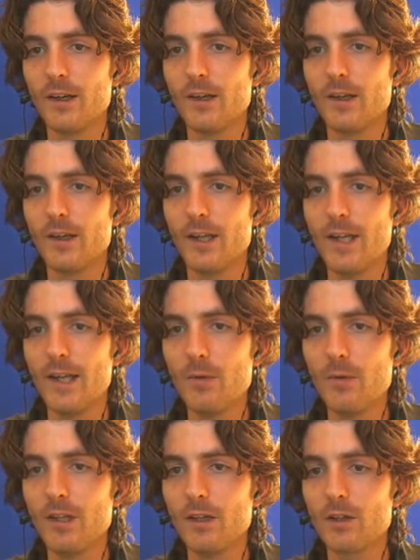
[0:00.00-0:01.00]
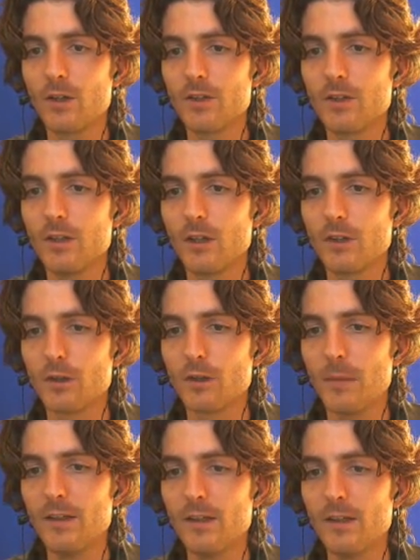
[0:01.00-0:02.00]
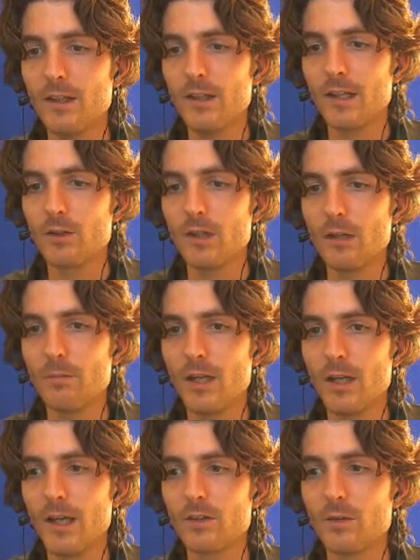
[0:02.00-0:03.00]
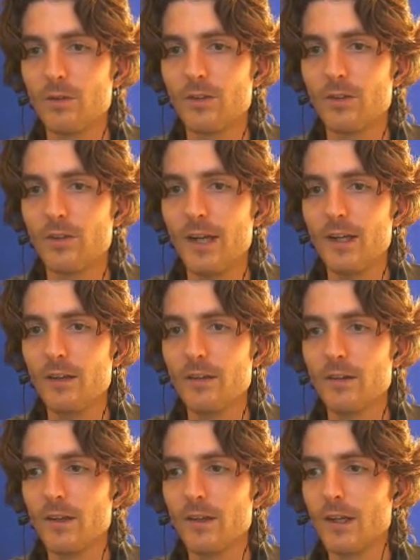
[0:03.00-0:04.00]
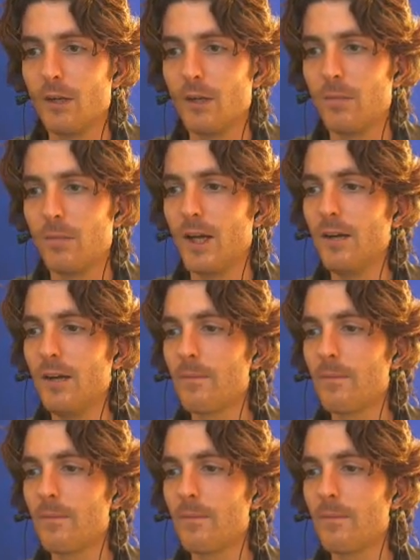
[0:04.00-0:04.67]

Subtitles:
enable here continue automatically and reapply it to the slider, apply.